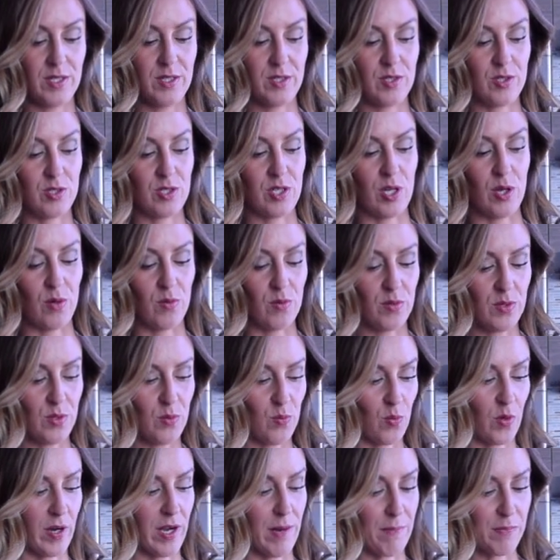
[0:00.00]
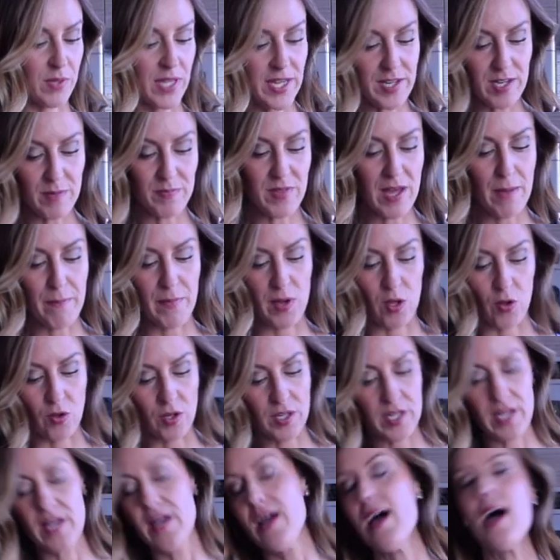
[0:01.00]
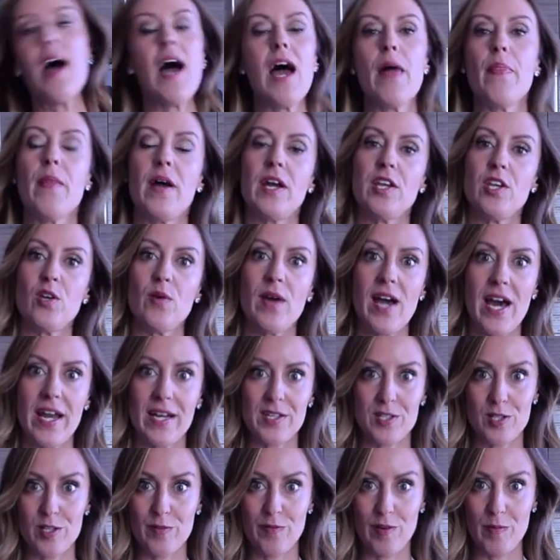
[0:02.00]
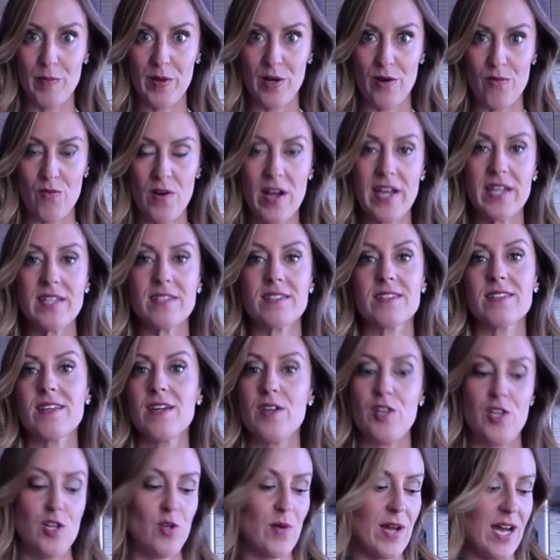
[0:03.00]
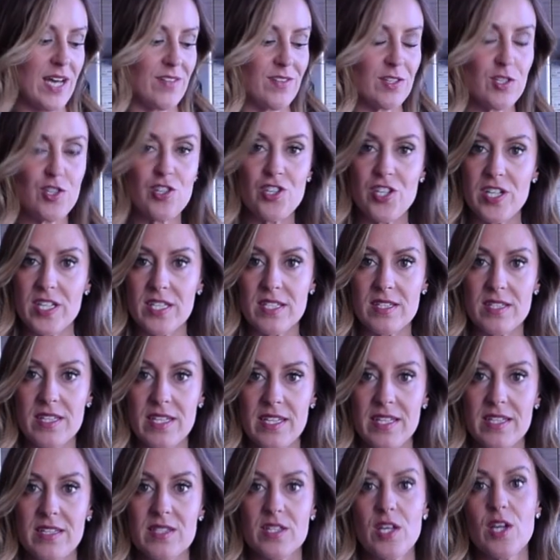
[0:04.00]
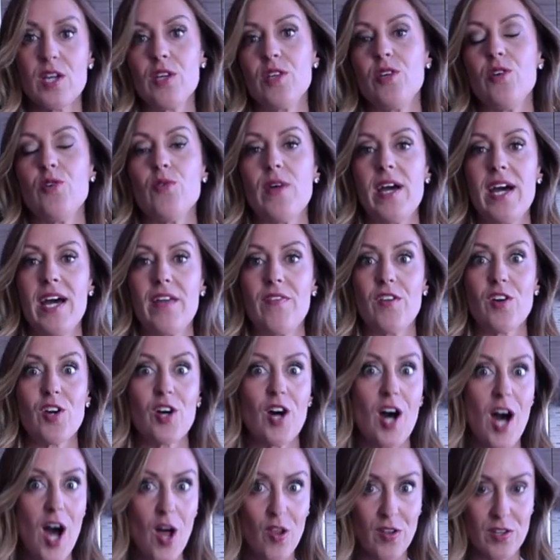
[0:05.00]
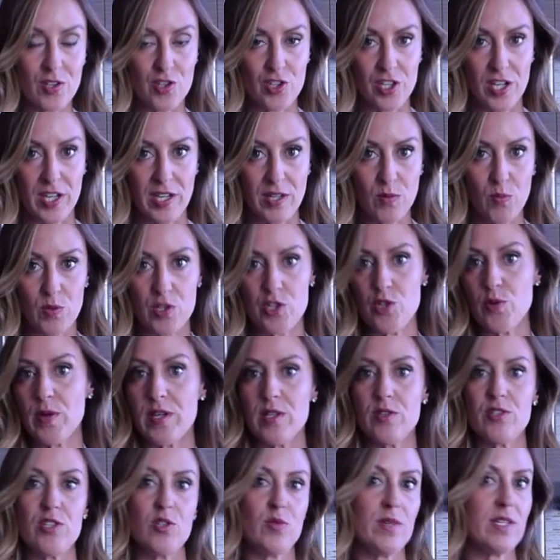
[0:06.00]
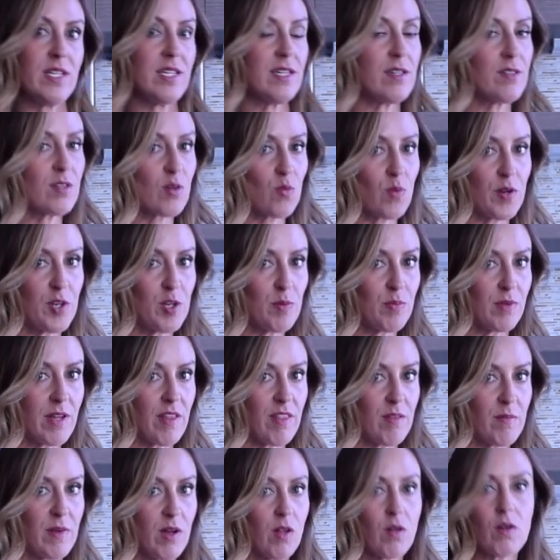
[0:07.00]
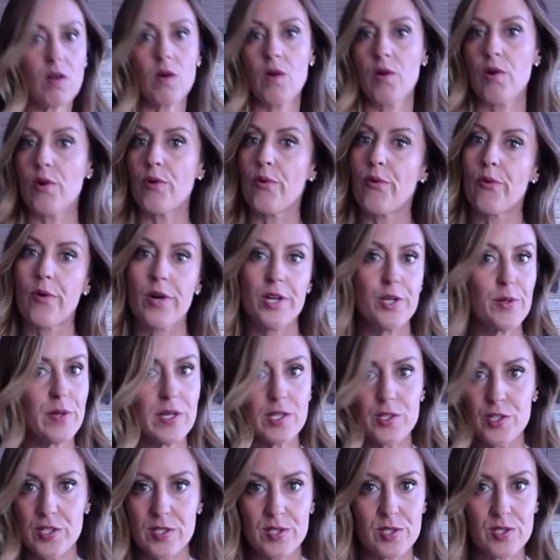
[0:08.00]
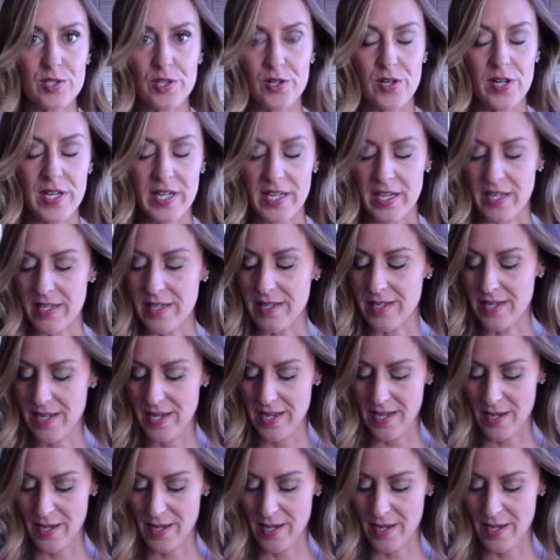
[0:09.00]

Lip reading: So we're gonna blend up that milk and then you add it to the forbidden rice, you add the chia seeds, you add the collagen, which you can do either when you blend the milk or you can just stir it in.